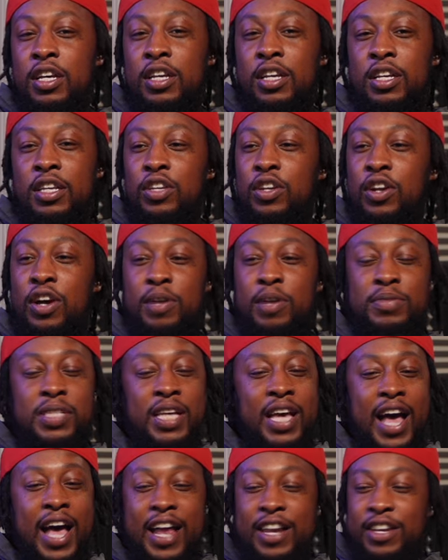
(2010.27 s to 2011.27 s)
You know what I'm
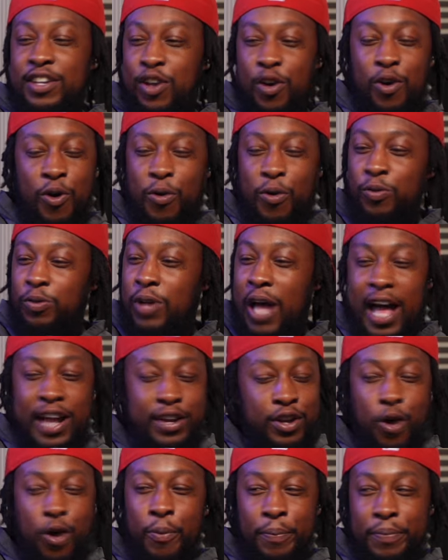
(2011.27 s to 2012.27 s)
saying? I don't I
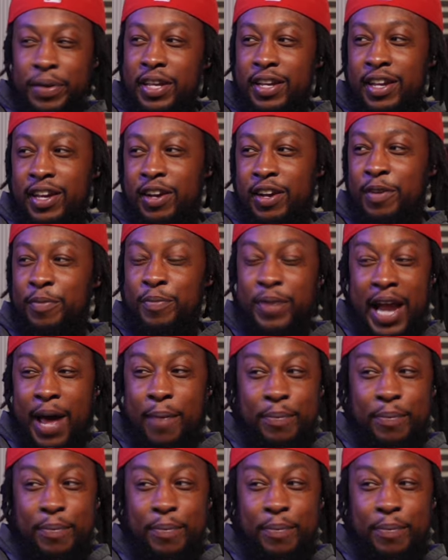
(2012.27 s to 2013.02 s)
don't be there, but mm-hmm.